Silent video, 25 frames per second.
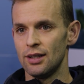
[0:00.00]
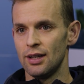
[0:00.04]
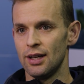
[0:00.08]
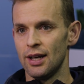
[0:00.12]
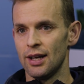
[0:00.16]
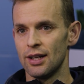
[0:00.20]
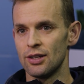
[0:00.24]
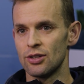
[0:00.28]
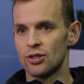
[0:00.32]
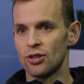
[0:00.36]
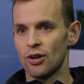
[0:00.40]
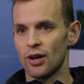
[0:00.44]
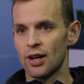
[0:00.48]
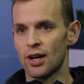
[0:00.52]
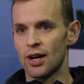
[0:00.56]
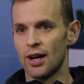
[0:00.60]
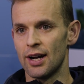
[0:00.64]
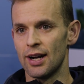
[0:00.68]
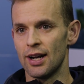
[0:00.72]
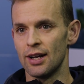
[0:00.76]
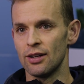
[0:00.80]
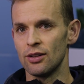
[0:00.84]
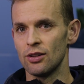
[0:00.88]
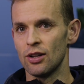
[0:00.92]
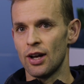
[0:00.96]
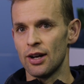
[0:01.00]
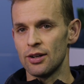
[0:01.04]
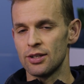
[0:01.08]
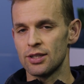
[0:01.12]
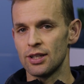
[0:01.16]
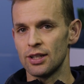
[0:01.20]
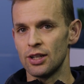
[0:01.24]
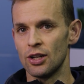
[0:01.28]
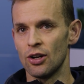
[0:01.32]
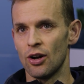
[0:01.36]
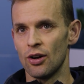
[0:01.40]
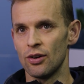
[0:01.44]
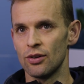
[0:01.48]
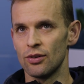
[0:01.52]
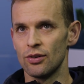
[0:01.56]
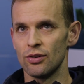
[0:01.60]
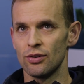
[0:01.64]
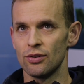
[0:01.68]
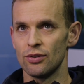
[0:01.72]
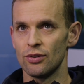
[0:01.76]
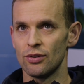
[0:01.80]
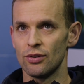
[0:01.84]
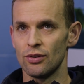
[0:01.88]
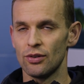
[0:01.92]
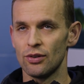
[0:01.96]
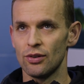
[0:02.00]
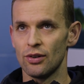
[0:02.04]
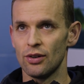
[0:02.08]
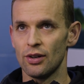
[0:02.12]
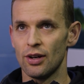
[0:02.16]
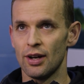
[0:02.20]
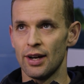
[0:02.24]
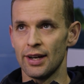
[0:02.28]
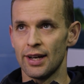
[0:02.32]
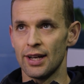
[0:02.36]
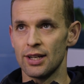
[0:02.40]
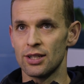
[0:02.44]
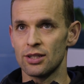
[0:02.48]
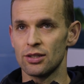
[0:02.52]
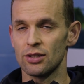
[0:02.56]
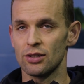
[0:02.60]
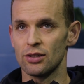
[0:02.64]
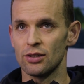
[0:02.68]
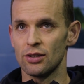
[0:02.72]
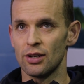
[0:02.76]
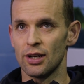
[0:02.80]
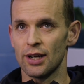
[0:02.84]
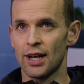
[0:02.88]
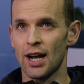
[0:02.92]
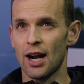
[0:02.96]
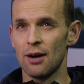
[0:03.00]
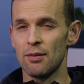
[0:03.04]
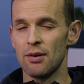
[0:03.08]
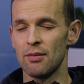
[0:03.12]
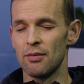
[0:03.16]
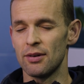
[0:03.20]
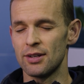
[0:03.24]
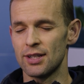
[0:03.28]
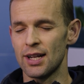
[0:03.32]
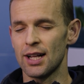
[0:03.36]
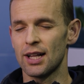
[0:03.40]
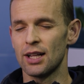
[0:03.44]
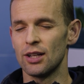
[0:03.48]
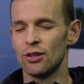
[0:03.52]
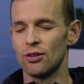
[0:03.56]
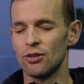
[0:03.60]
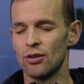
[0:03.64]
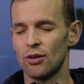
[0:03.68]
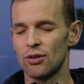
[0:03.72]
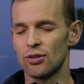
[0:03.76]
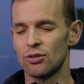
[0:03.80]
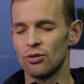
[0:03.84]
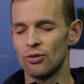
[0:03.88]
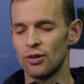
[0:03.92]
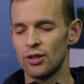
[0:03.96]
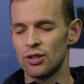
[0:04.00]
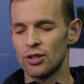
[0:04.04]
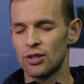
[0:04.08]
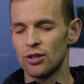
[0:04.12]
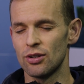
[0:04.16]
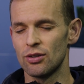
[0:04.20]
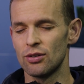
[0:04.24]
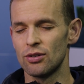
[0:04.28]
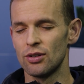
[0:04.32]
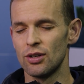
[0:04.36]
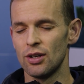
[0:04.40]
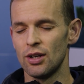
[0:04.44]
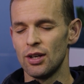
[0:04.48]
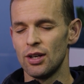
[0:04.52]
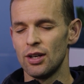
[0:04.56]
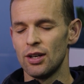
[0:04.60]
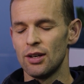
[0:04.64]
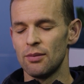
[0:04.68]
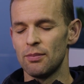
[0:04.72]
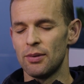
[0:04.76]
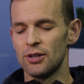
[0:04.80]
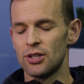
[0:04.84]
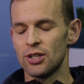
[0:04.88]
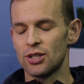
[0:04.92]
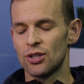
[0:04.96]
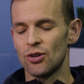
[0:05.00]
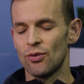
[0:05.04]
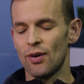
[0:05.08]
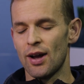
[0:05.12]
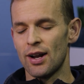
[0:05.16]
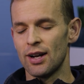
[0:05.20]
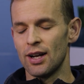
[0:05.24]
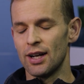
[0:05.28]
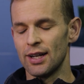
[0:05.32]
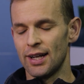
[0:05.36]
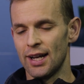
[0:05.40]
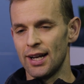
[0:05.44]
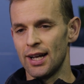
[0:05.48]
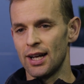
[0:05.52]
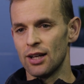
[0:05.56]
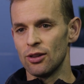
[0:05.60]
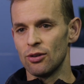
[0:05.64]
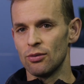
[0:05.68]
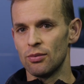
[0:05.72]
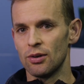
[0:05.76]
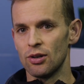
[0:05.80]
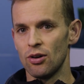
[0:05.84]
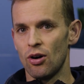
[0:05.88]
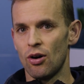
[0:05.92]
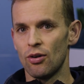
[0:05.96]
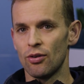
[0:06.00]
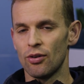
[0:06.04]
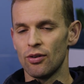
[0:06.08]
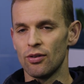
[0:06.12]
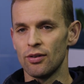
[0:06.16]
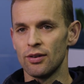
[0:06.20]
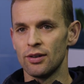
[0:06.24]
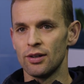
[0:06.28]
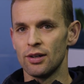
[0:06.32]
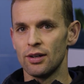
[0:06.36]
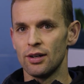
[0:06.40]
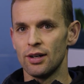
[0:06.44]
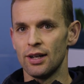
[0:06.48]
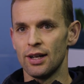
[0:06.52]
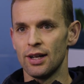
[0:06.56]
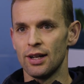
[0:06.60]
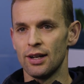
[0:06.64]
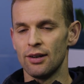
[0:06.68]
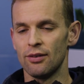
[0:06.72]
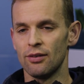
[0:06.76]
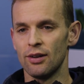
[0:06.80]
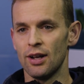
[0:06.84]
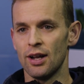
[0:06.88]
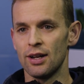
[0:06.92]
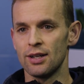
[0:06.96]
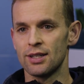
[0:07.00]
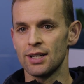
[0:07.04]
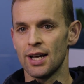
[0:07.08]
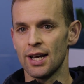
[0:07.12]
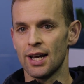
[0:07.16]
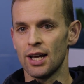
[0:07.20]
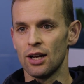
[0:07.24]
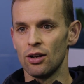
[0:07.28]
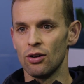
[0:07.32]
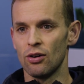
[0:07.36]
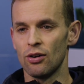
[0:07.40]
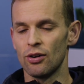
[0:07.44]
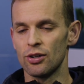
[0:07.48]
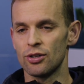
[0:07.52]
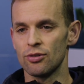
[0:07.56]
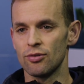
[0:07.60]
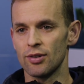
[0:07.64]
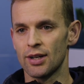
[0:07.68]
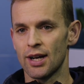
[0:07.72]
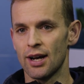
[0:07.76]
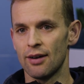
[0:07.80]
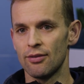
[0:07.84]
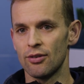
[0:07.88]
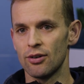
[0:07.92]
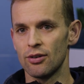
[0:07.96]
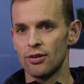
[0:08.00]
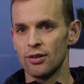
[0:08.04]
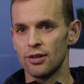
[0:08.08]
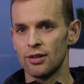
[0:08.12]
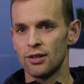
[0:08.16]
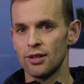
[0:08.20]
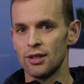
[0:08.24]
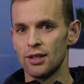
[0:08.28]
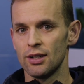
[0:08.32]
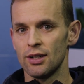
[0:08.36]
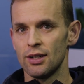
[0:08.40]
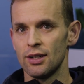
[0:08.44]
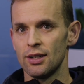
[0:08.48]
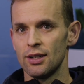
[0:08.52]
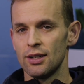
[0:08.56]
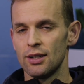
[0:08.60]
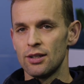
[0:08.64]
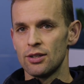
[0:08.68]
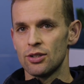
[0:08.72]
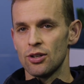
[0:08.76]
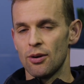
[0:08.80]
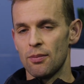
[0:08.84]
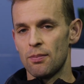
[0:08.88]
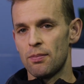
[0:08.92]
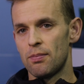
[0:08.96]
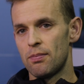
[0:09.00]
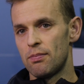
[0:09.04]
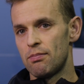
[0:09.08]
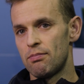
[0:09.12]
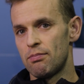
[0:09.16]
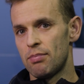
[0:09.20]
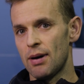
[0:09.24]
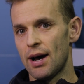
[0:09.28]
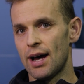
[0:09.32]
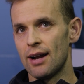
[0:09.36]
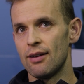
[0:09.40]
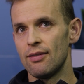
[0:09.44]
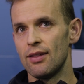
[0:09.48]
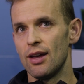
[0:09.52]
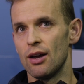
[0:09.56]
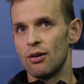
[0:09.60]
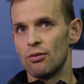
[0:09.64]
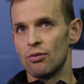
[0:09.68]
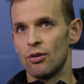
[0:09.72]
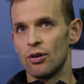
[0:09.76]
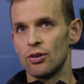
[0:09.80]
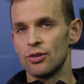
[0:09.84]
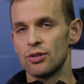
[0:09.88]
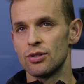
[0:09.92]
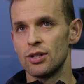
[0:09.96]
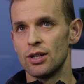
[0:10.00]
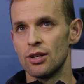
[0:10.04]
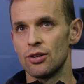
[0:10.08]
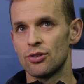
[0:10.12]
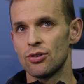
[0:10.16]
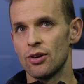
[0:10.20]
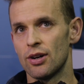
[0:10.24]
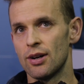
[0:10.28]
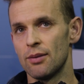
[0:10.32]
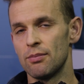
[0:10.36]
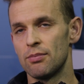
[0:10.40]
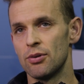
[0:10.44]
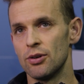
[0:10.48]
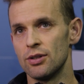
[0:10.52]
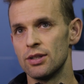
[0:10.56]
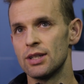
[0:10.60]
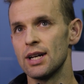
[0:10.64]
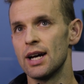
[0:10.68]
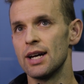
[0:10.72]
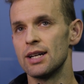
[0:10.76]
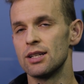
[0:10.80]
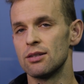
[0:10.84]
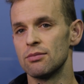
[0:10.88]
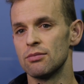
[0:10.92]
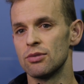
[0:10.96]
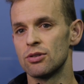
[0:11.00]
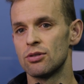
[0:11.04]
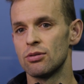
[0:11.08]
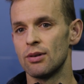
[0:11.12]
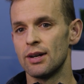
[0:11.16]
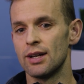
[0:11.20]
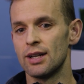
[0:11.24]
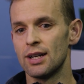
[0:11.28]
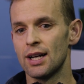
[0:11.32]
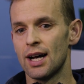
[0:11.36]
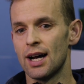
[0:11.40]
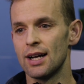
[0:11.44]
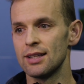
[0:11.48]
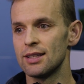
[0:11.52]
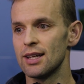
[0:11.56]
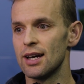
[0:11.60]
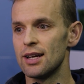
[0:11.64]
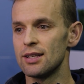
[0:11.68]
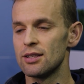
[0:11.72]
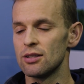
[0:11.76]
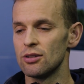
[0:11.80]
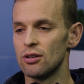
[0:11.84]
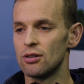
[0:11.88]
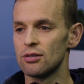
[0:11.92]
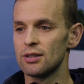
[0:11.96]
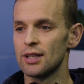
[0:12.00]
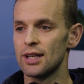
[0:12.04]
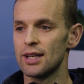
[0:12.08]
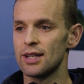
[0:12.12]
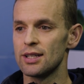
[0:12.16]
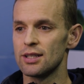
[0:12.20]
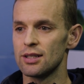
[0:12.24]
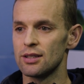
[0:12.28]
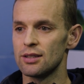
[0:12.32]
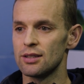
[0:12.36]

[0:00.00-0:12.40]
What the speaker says: And so I kind of like, I guess I can't remember exactly who I was talking to, but just around like getting a little bit older and taking longer to recover. And so part of that was, trying to put days in between hard days and long days.